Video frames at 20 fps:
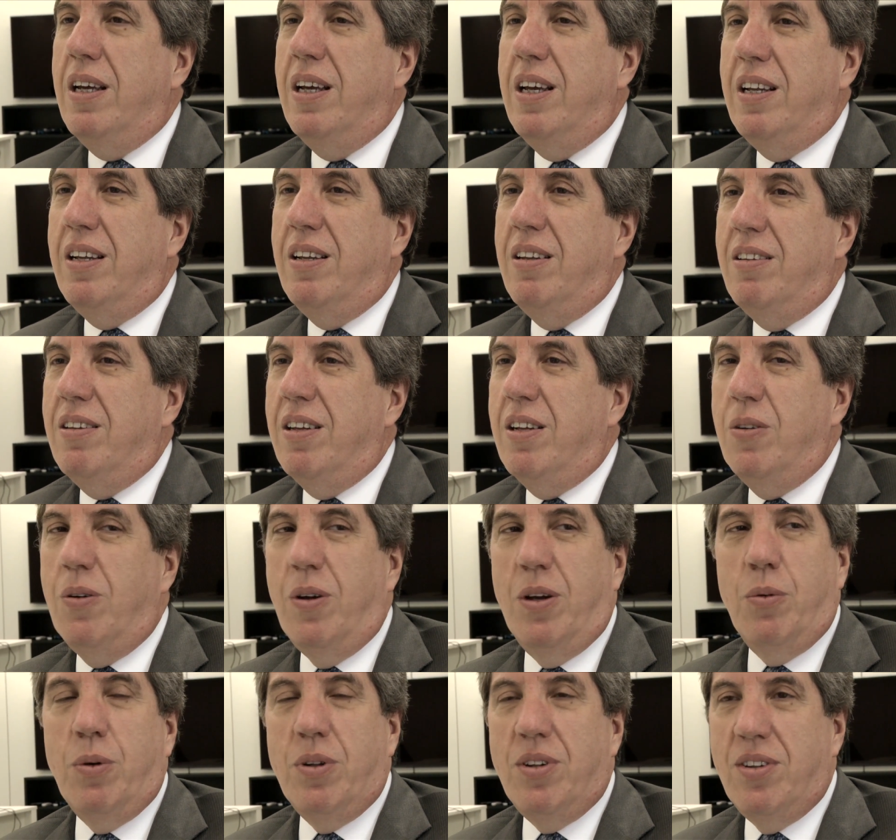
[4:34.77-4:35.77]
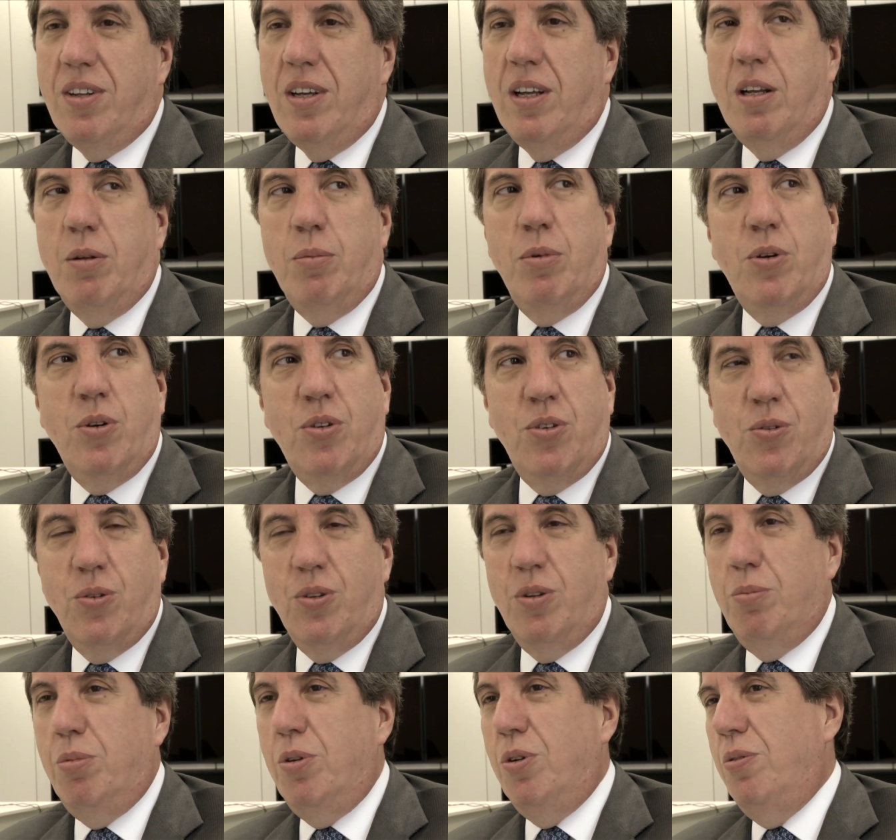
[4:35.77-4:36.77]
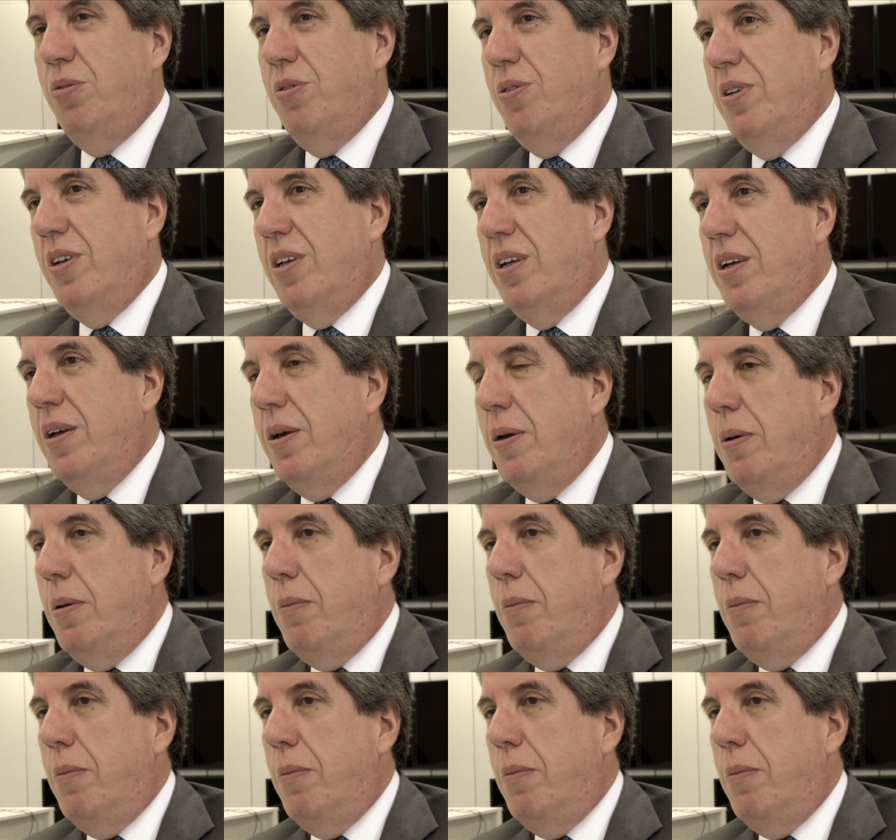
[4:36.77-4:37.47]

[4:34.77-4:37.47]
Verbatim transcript: And he said, no, I was sailing because it was a beautiful day.